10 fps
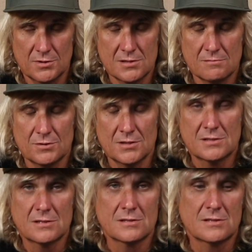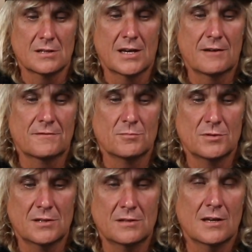bits and pieces that have to
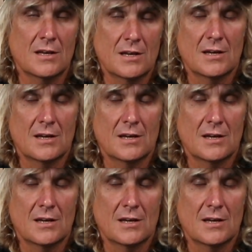be